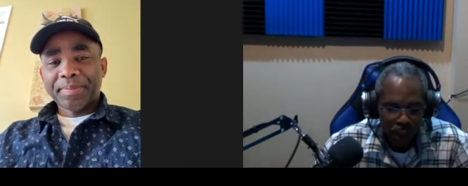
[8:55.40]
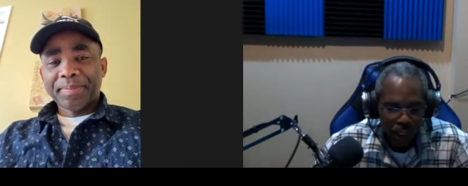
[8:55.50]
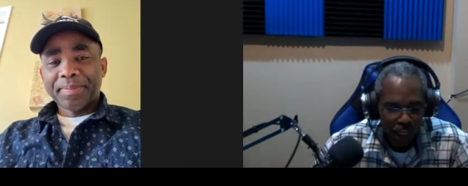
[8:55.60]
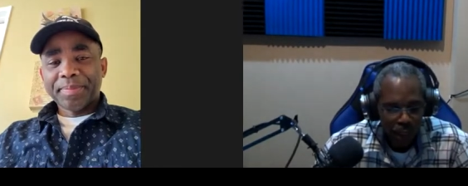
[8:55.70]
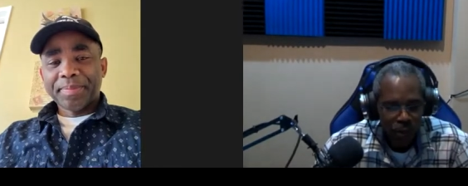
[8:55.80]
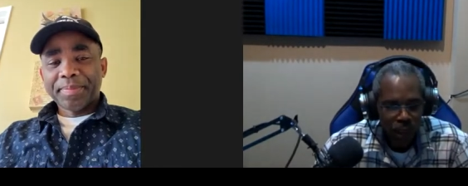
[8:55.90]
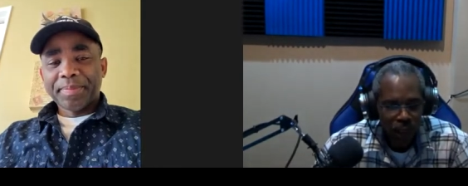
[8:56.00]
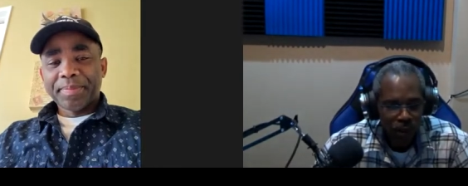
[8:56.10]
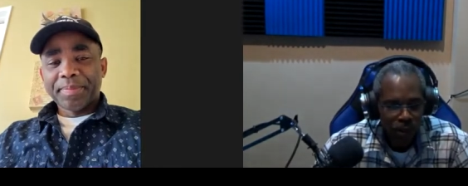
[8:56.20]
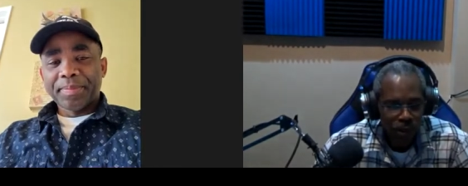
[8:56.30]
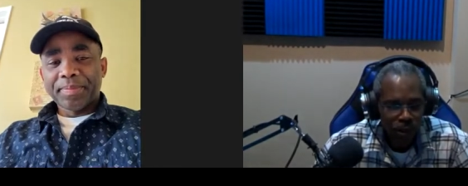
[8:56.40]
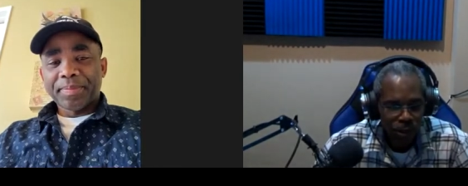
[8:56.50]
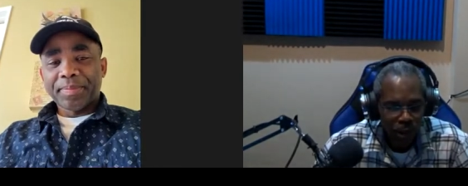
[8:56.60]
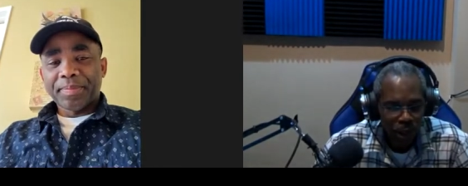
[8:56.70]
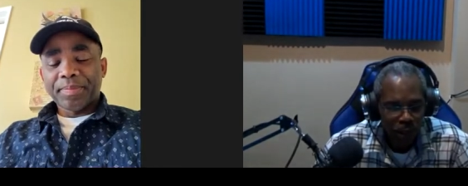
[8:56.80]
Speaker 1: IRAL,
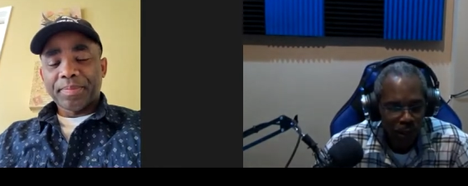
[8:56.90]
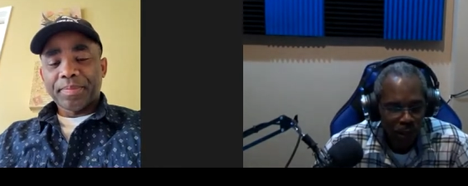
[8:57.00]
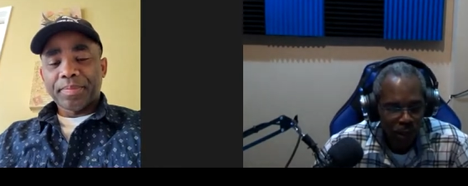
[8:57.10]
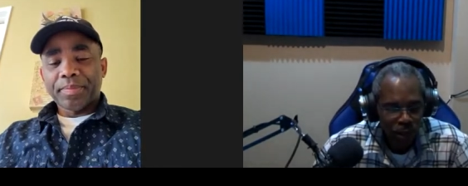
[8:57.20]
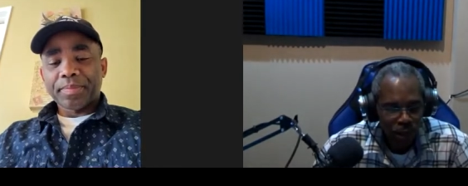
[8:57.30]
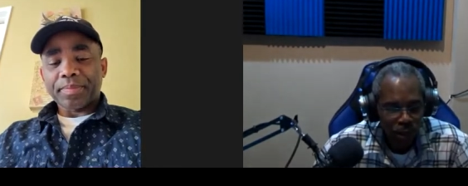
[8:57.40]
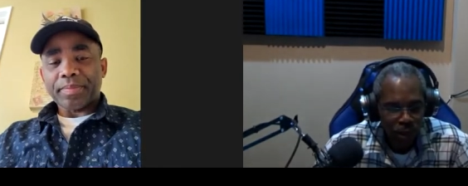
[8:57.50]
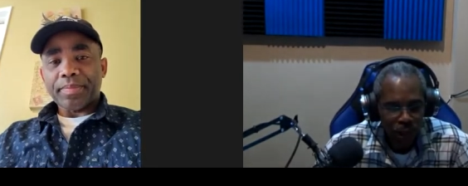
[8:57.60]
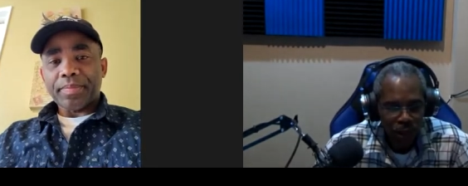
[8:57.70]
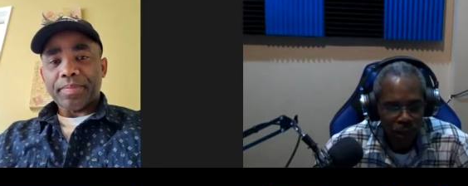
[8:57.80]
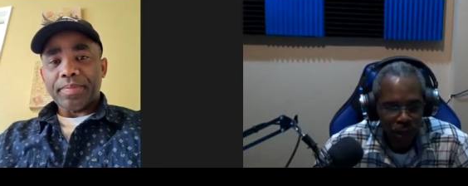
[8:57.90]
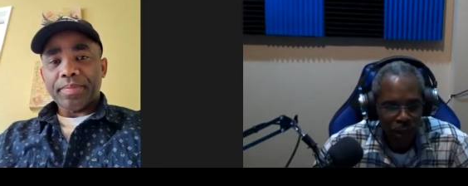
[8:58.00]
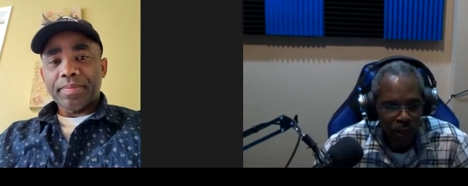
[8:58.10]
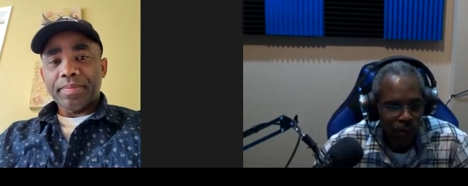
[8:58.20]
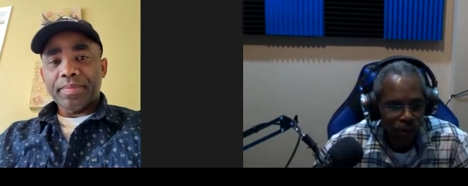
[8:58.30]
your organization, you are the
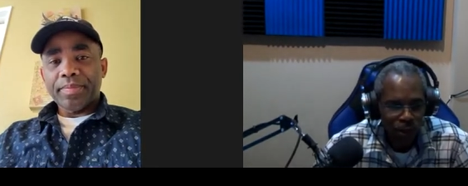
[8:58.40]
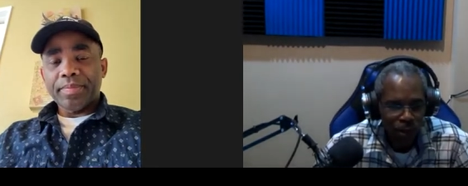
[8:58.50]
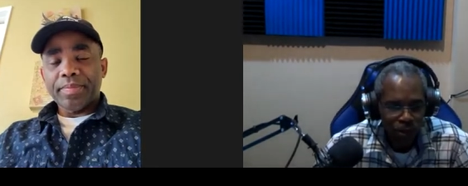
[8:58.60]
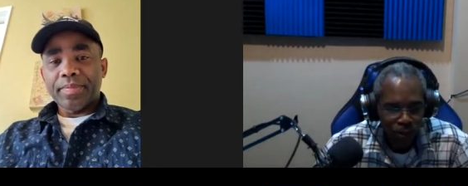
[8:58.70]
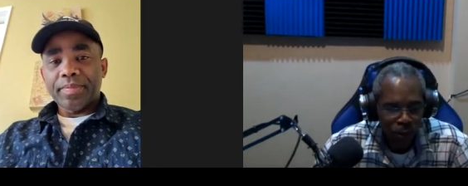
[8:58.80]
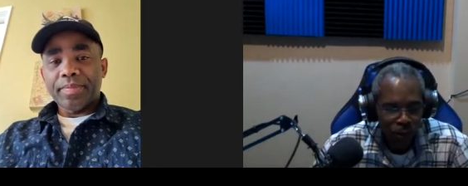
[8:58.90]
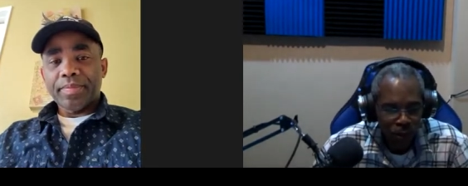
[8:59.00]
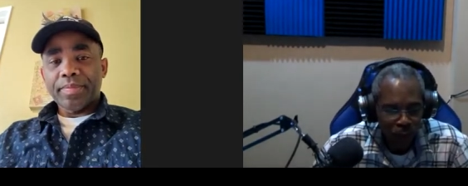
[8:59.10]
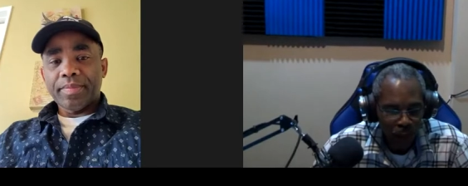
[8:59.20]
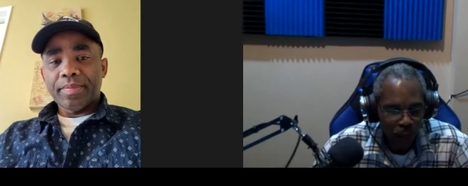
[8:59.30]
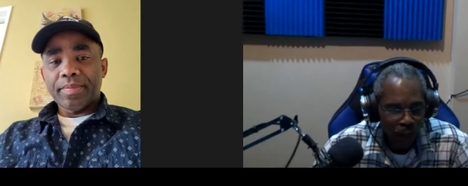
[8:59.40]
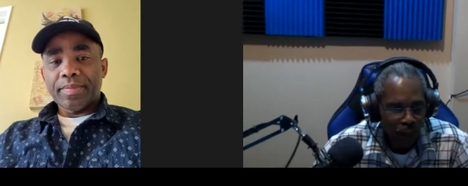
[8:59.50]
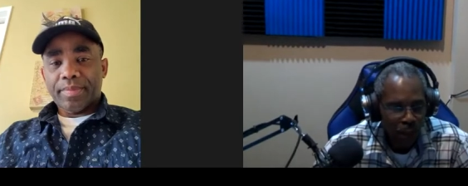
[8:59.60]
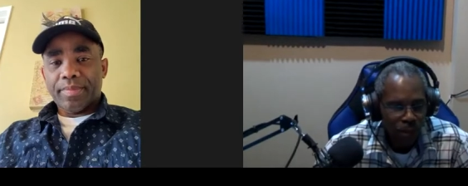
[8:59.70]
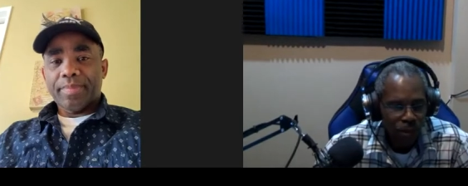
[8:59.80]
CEO, you are the founder,
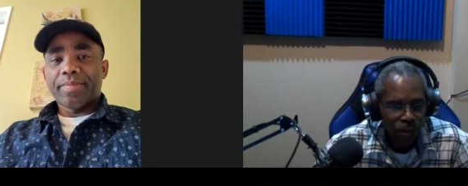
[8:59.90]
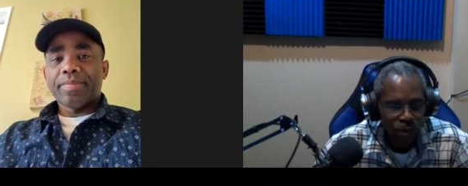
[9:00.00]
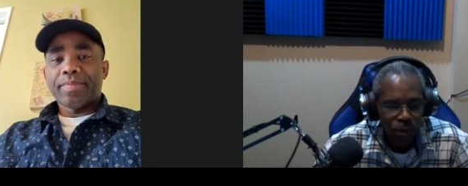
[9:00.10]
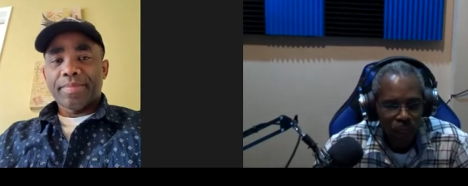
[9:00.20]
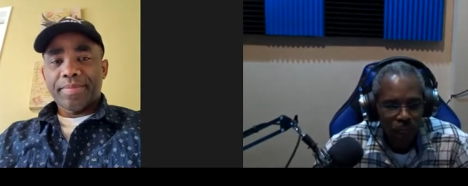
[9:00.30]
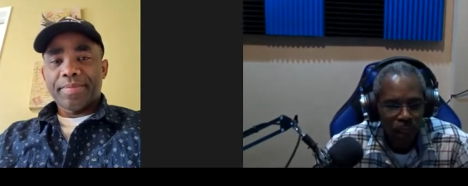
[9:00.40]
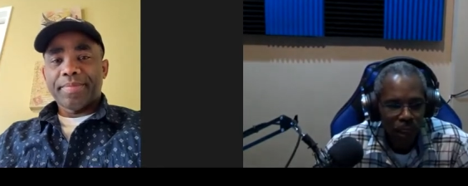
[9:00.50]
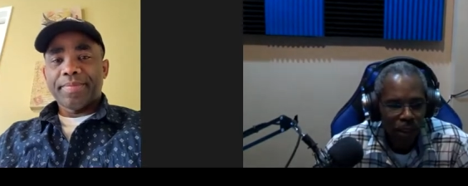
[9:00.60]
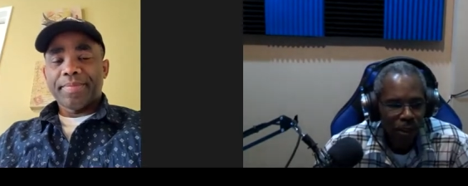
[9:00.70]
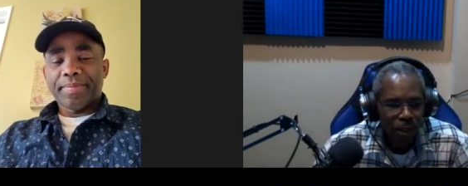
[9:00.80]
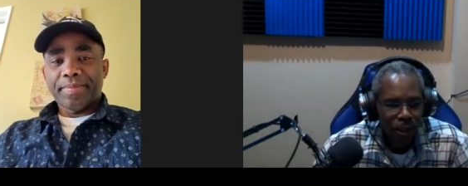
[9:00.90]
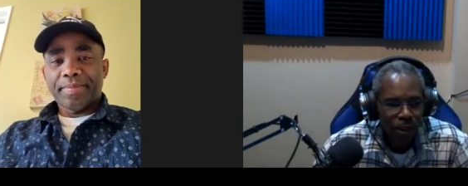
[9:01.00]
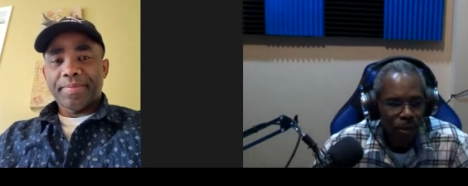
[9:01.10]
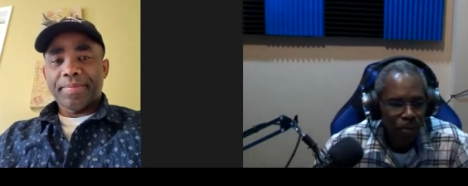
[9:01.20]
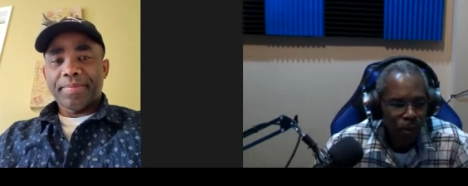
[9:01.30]
you are
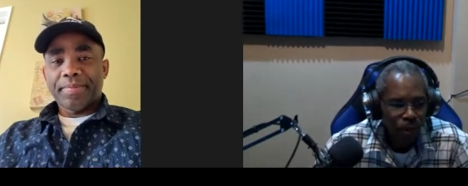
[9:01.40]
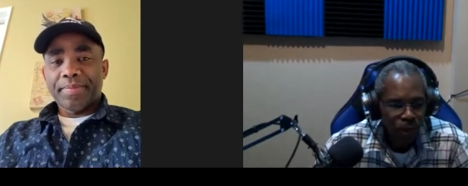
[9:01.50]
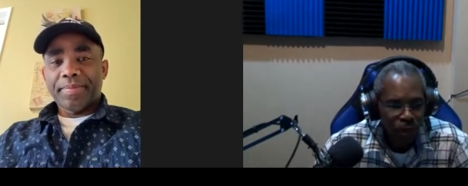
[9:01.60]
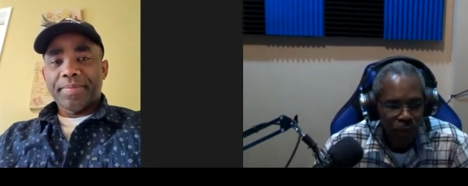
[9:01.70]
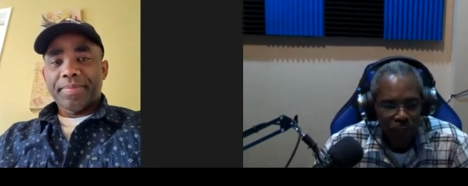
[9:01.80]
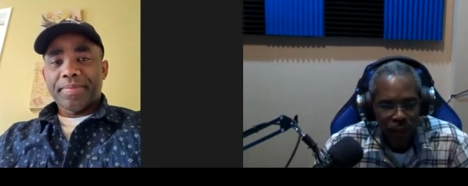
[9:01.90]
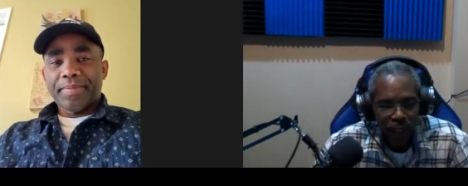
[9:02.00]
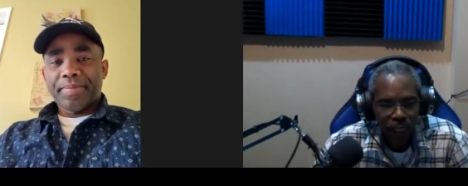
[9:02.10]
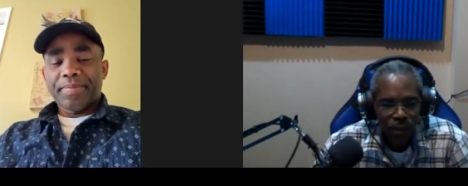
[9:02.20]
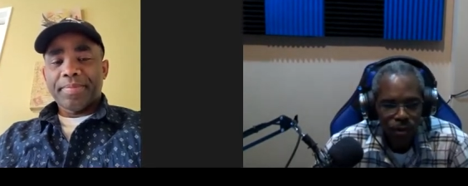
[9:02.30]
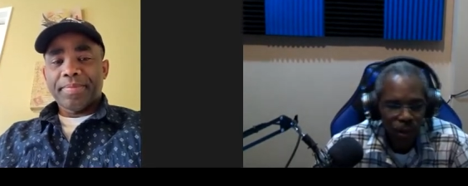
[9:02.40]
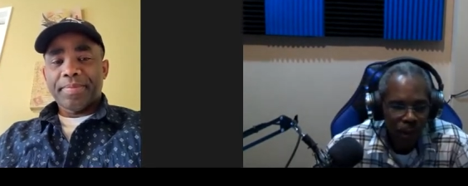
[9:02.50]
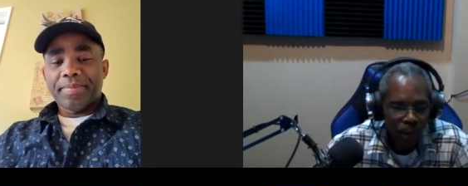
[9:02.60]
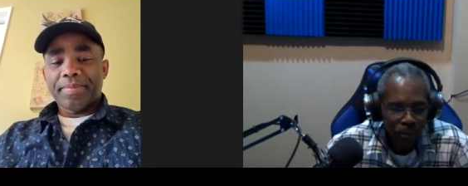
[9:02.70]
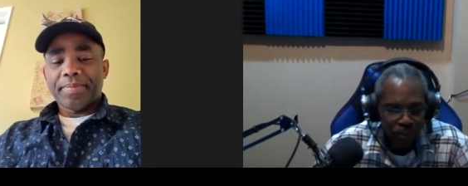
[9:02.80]
the person that
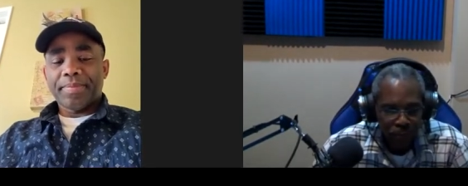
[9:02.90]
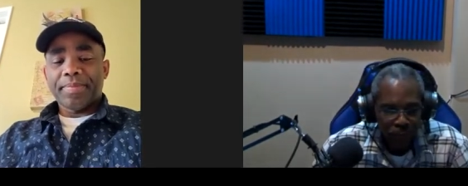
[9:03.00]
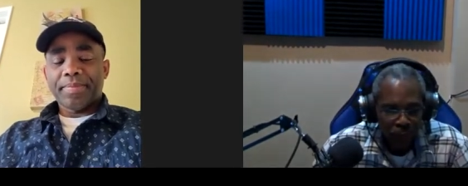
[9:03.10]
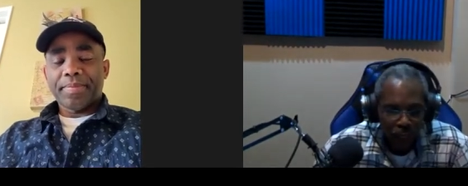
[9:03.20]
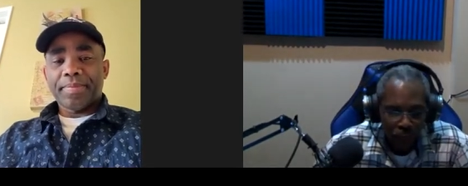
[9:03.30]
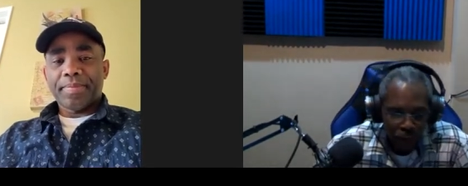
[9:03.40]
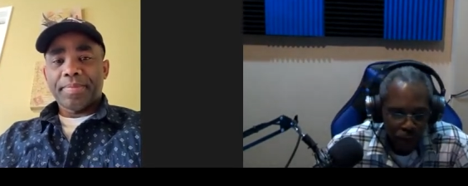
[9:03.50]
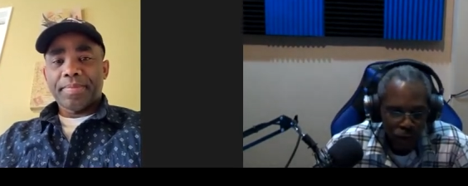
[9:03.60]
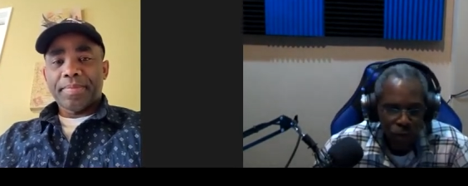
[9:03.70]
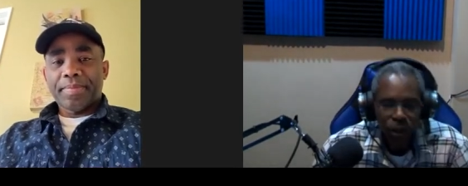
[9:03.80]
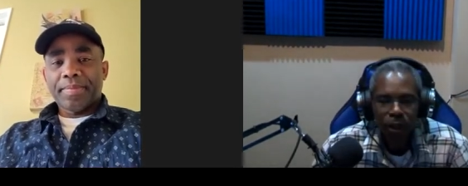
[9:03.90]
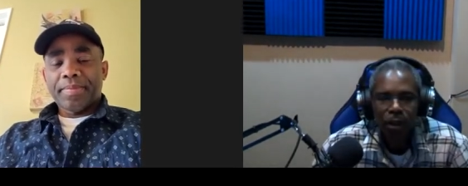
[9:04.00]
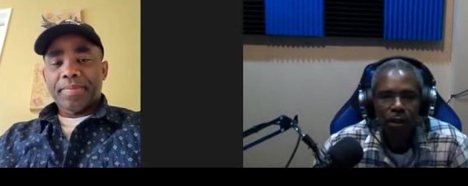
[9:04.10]
actually orchestrate